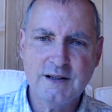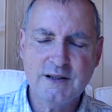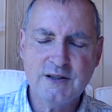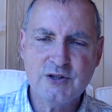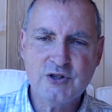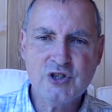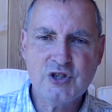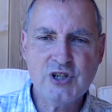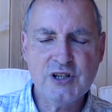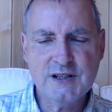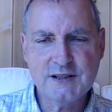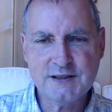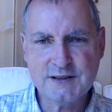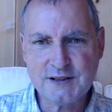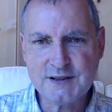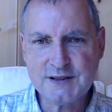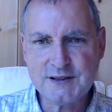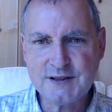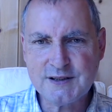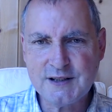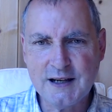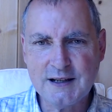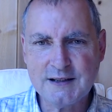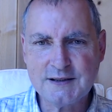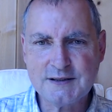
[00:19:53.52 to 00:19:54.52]
Jesus
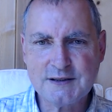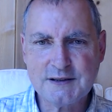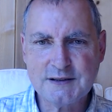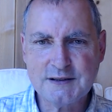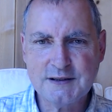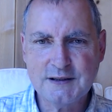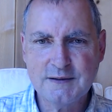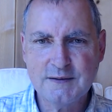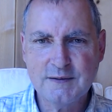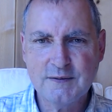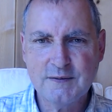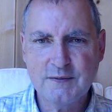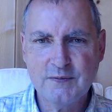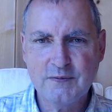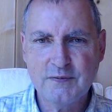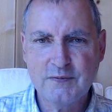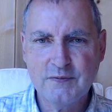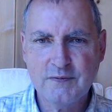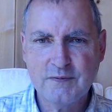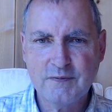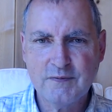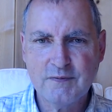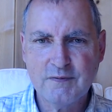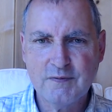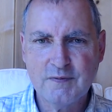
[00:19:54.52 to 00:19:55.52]
says,
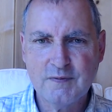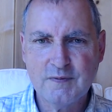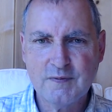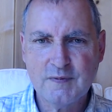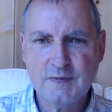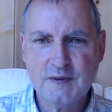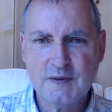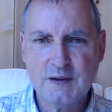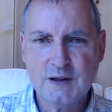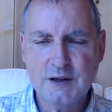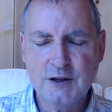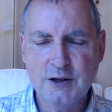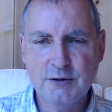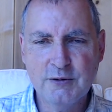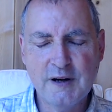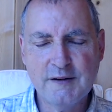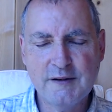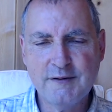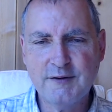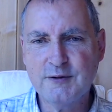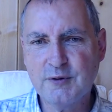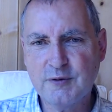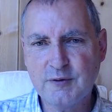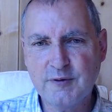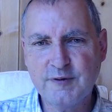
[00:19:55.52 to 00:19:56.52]

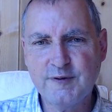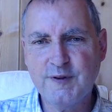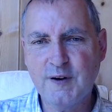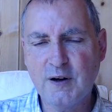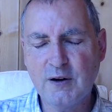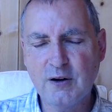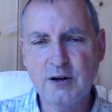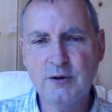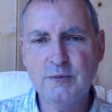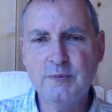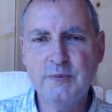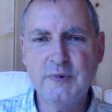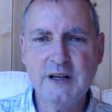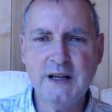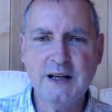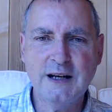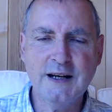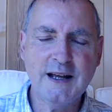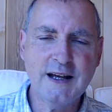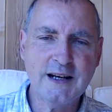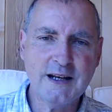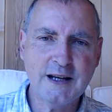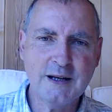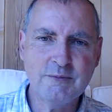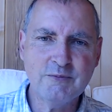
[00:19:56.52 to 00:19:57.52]
Whoever would follow me,
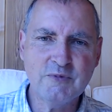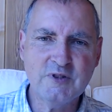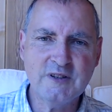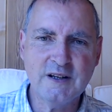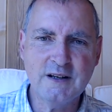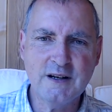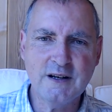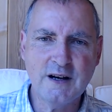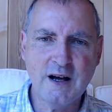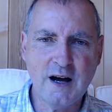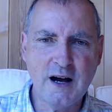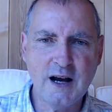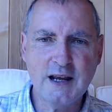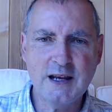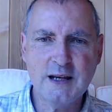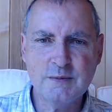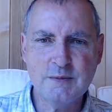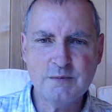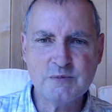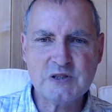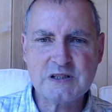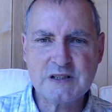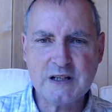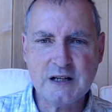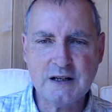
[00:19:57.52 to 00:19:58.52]
let him deny
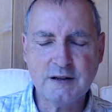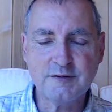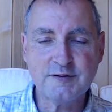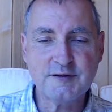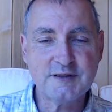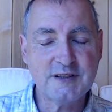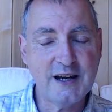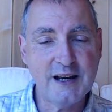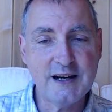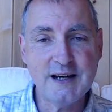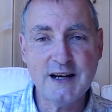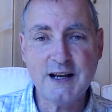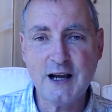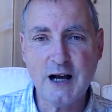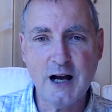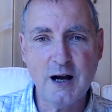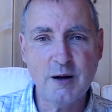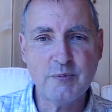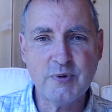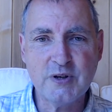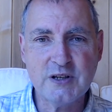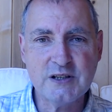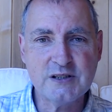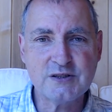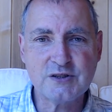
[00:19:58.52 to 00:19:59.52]
himself, take
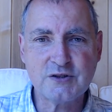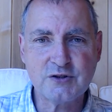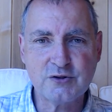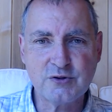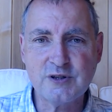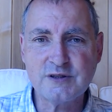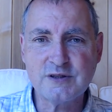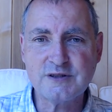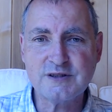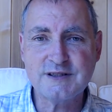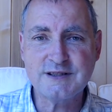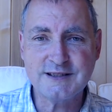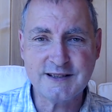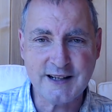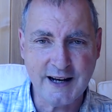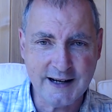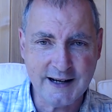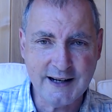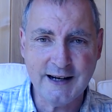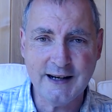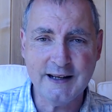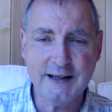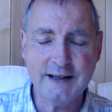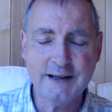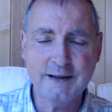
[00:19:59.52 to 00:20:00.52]
up his cross
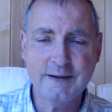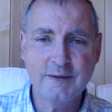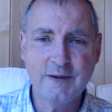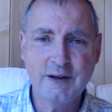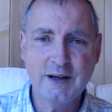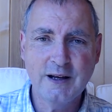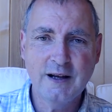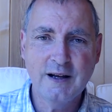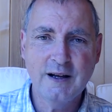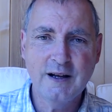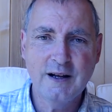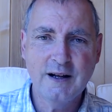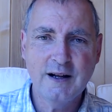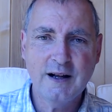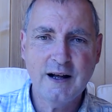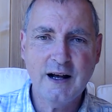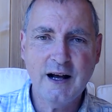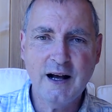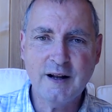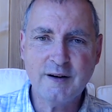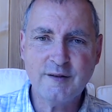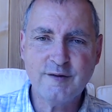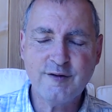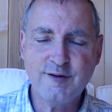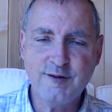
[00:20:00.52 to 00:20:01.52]
daily,
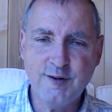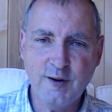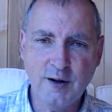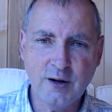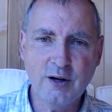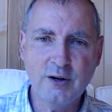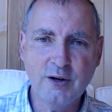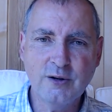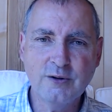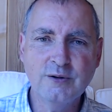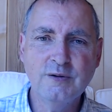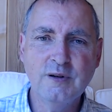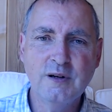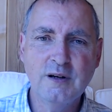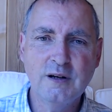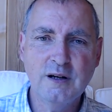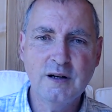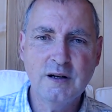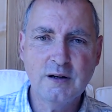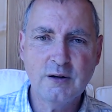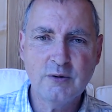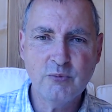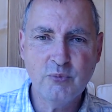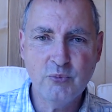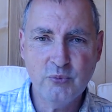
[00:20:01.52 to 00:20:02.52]
and follow
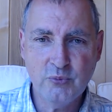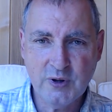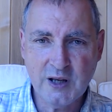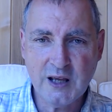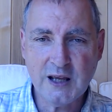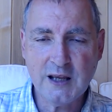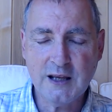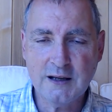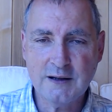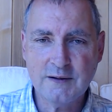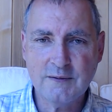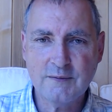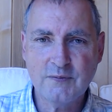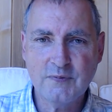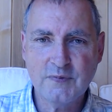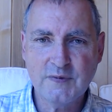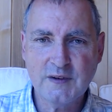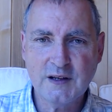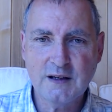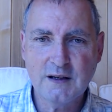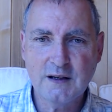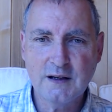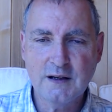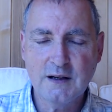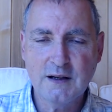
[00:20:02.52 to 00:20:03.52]
me.
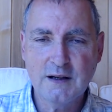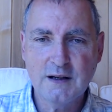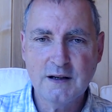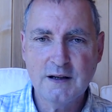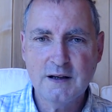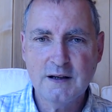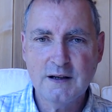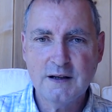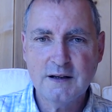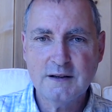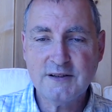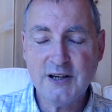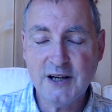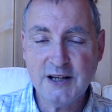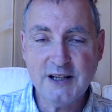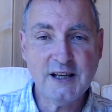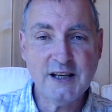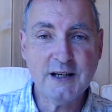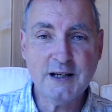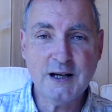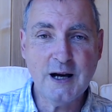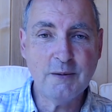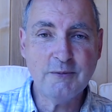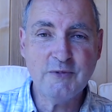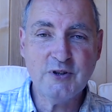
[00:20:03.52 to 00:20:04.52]

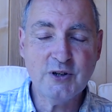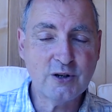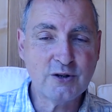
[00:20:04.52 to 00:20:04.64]
Taking up your